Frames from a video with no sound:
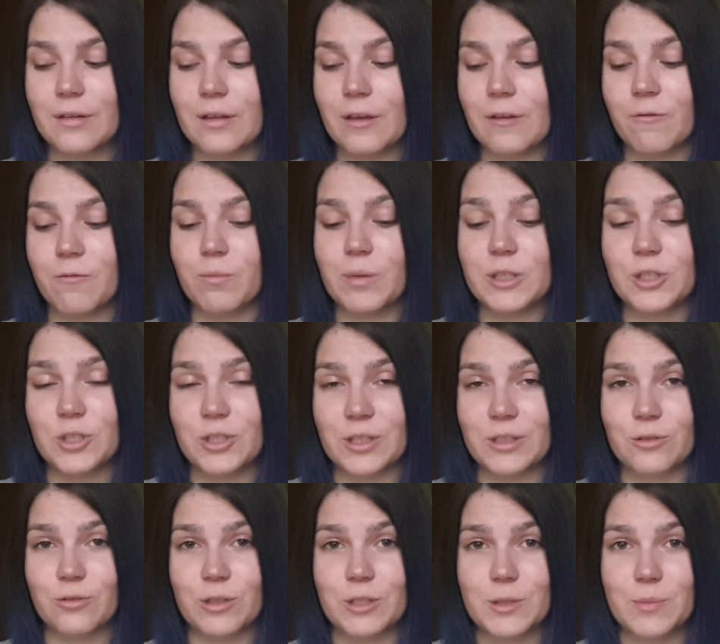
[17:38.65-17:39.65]
If
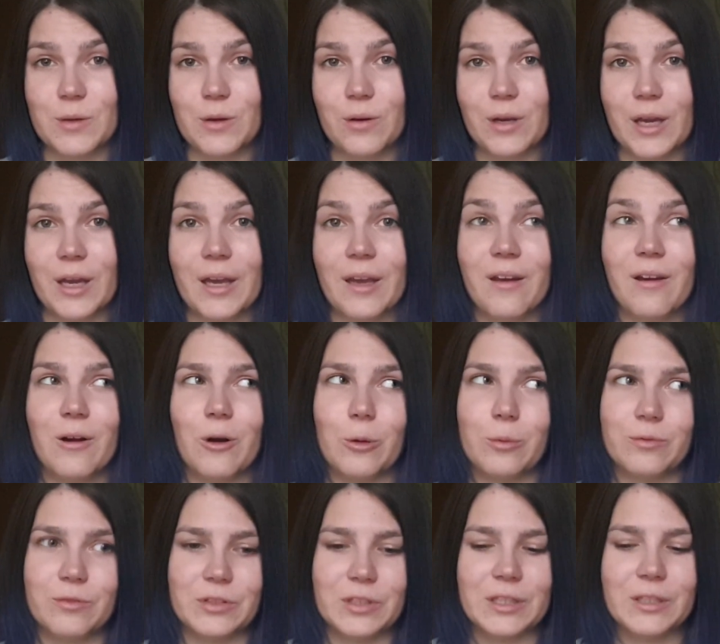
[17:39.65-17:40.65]
budgeting treats me okay,
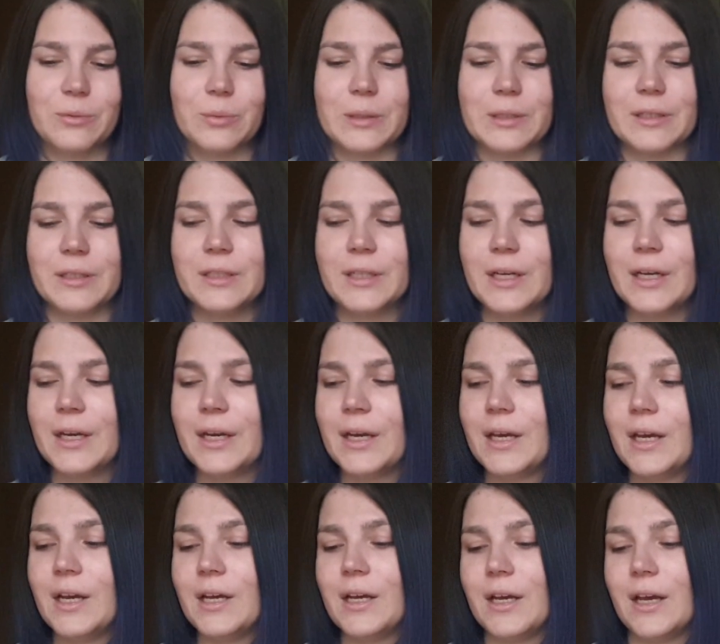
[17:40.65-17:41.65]
hopefully it will.
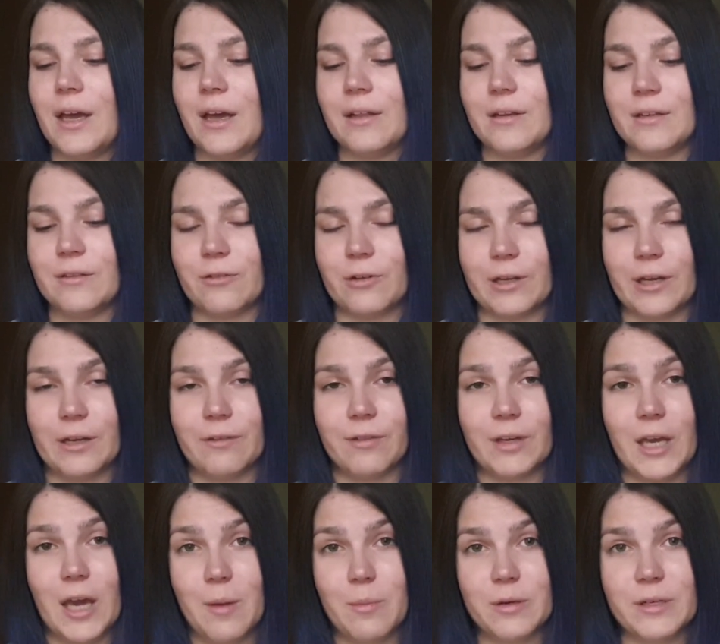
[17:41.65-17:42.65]
And different kind of a
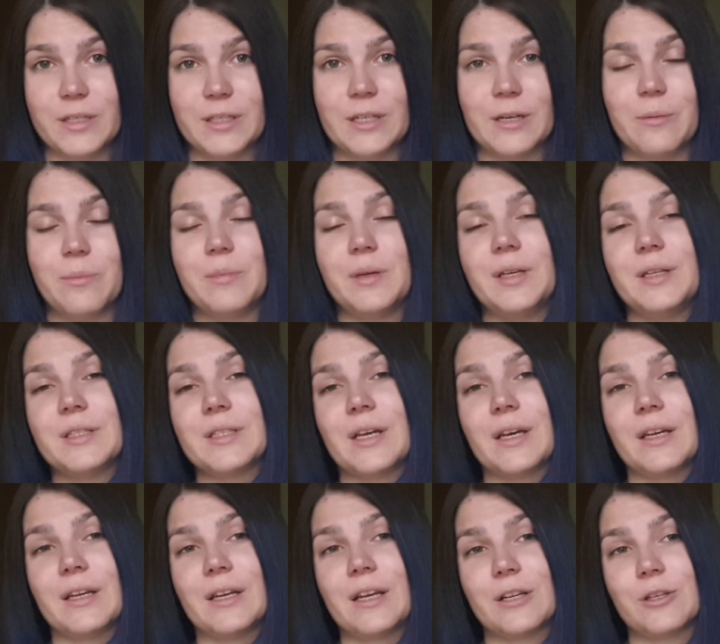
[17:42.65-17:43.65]
camera setup means I
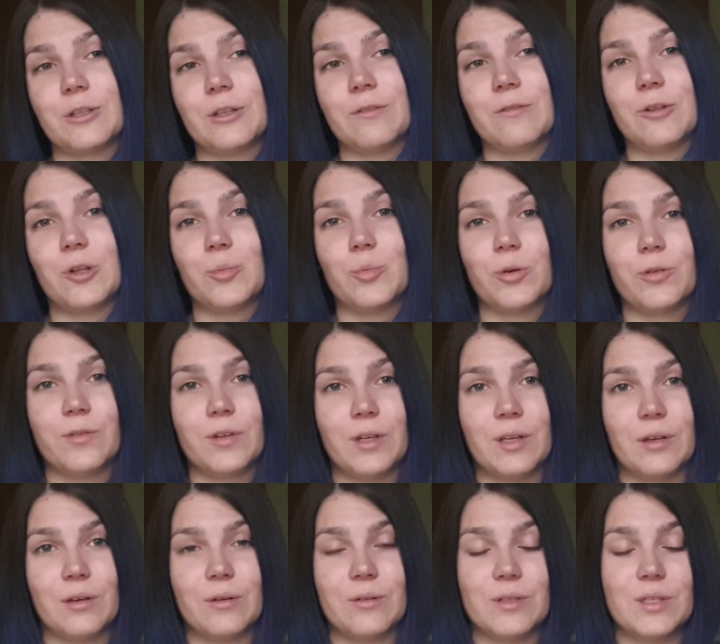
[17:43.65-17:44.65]
can actually film more
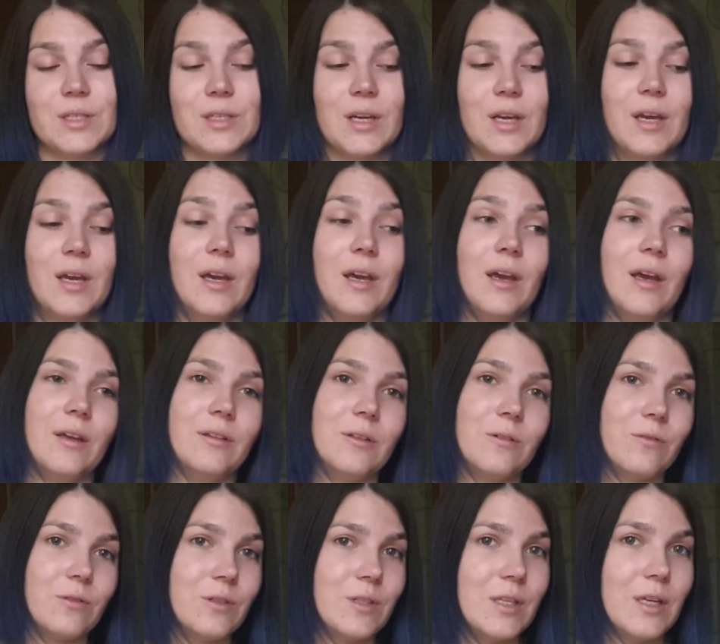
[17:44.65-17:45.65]
videos in
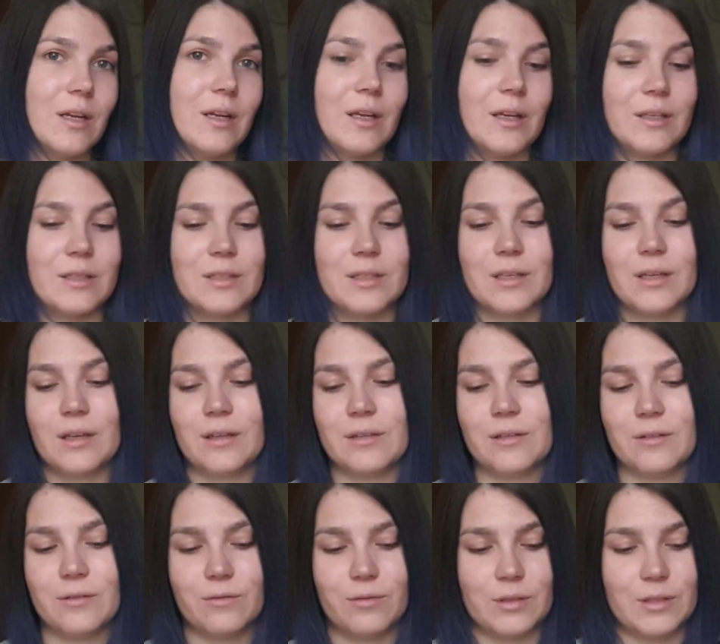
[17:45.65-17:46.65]
different settings, in
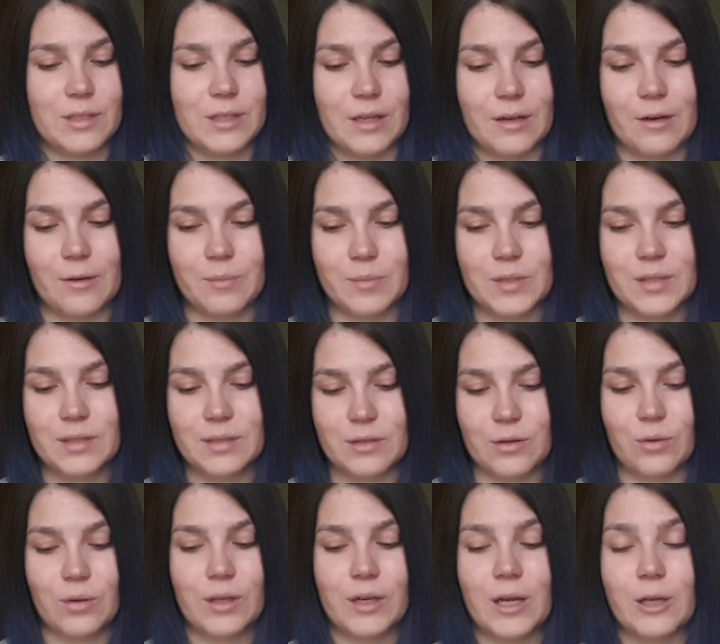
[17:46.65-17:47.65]
different setups, so
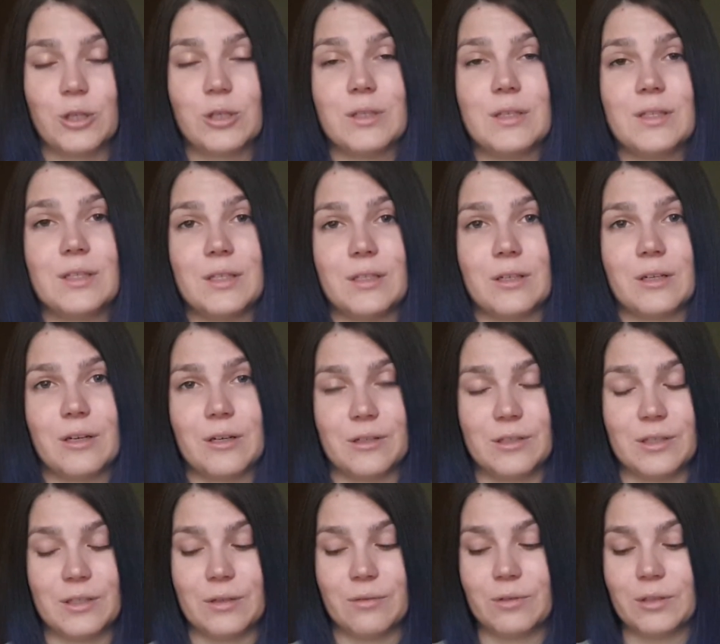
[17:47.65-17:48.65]
you can actually see the
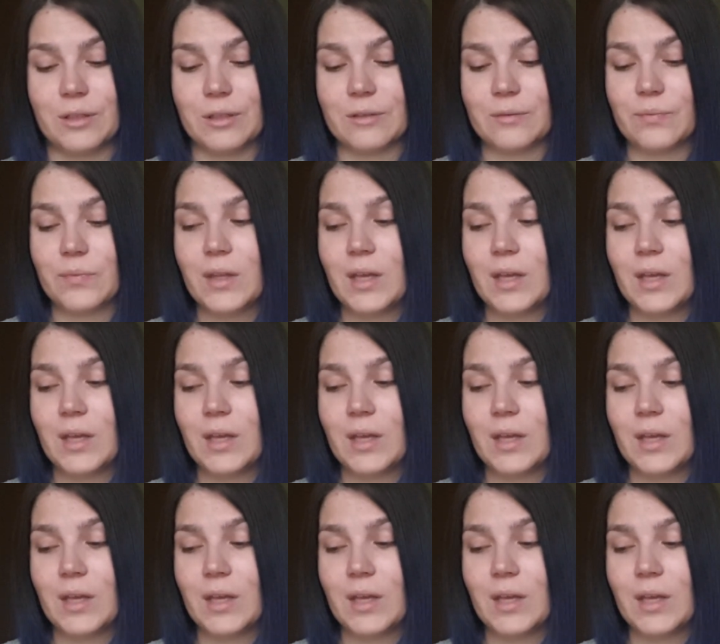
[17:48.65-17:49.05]
cards and everything.